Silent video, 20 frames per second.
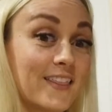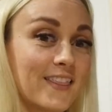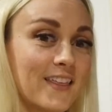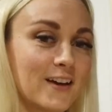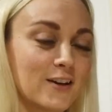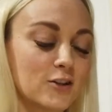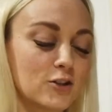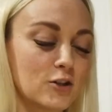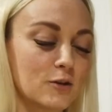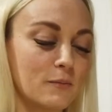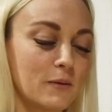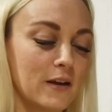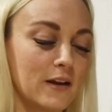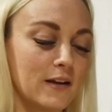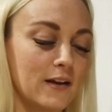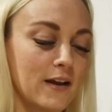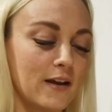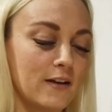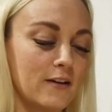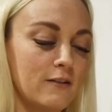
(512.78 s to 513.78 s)
That should be
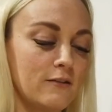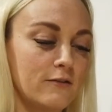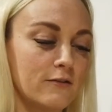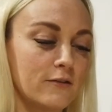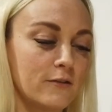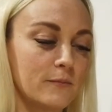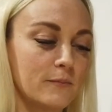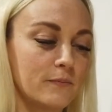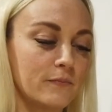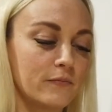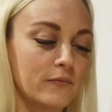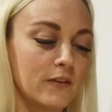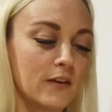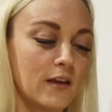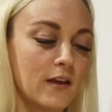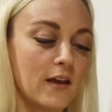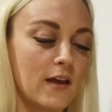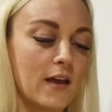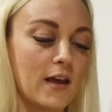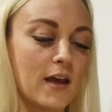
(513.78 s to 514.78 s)
enough.
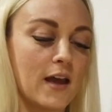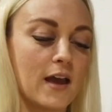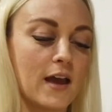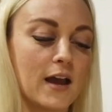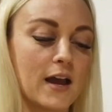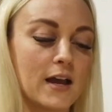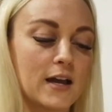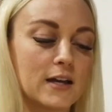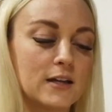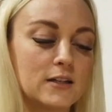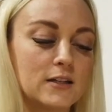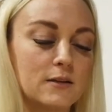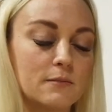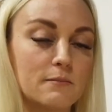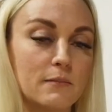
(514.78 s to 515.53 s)
And